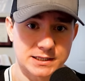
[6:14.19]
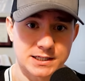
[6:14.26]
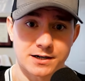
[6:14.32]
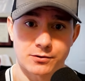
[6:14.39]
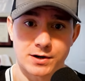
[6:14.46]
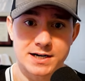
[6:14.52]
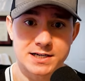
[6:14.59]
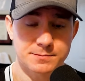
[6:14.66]

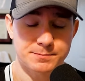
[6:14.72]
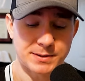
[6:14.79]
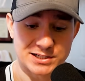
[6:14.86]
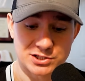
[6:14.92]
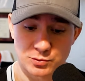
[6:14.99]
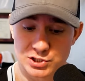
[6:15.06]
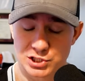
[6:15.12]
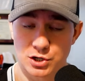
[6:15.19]
lot of rice, by
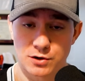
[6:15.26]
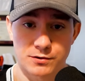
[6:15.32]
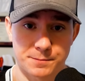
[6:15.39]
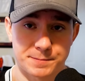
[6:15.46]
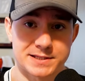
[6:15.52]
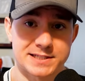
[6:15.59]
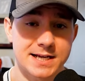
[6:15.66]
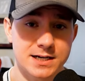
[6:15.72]
switching over
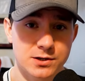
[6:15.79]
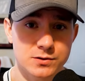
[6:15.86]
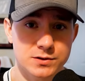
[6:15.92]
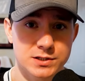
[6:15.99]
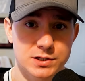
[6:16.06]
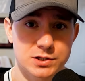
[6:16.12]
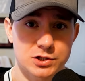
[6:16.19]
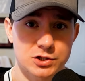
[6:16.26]
to
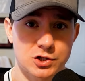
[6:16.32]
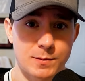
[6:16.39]
potatoes,